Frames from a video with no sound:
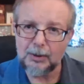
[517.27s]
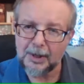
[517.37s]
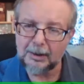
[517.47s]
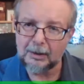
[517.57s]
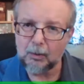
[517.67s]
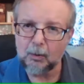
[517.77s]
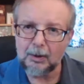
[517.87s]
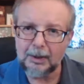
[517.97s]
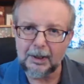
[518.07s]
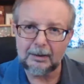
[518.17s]
not to
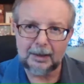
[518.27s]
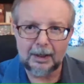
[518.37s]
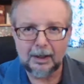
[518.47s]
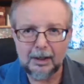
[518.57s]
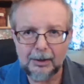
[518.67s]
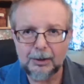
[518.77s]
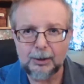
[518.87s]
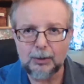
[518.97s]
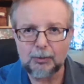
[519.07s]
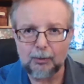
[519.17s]
work out the hard
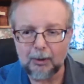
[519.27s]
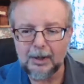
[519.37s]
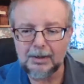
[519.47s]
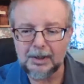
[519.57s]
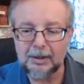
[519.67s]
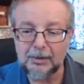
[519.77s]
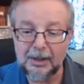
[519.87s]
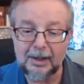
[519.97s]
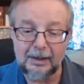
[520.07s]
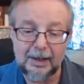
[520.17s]
issues for ourselves in
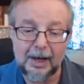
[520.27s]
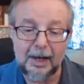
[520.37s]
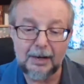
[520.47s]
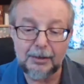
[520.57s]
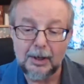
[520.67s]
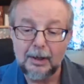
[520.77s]
our lives,